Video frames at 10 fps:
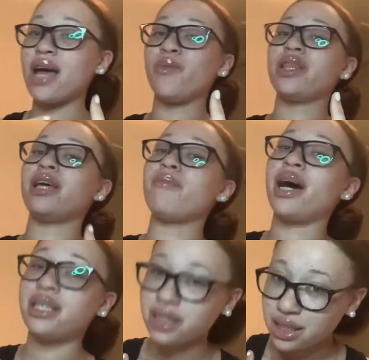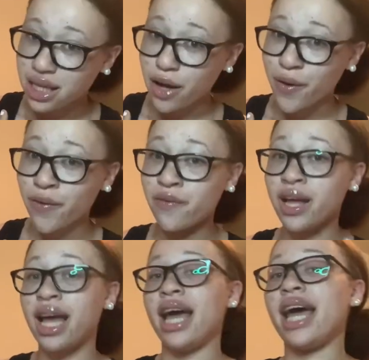within myself
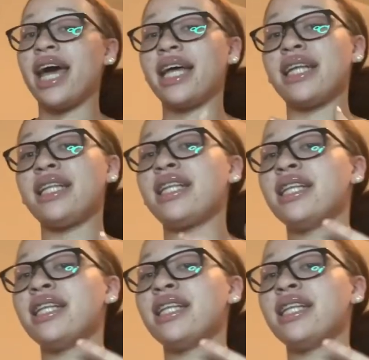and